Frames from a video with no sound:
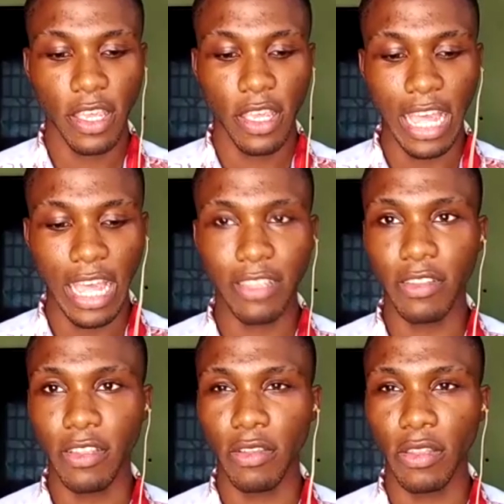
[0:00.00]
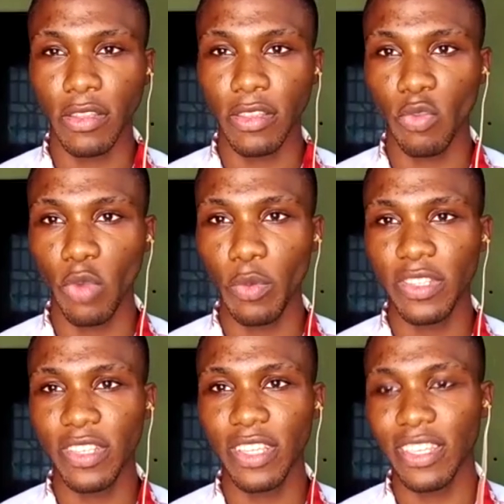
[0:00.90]
when we see
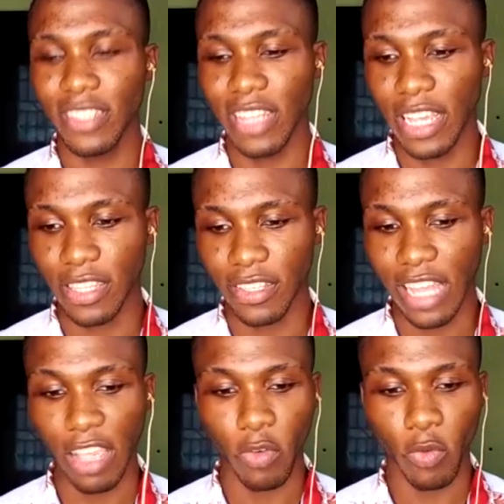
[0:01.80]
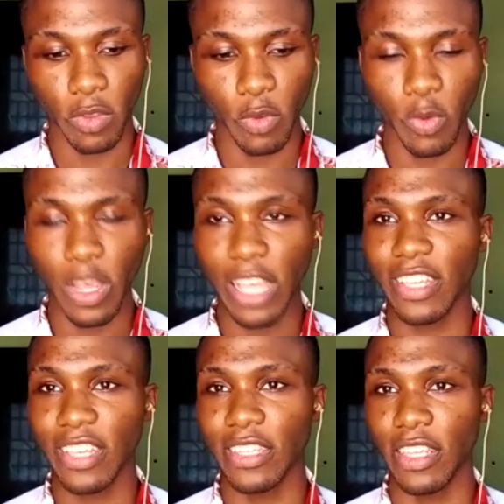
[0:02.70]
things like this, like the way I said
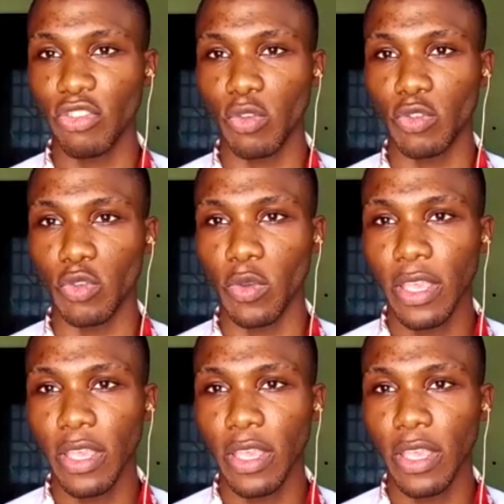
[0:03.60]
the intro to,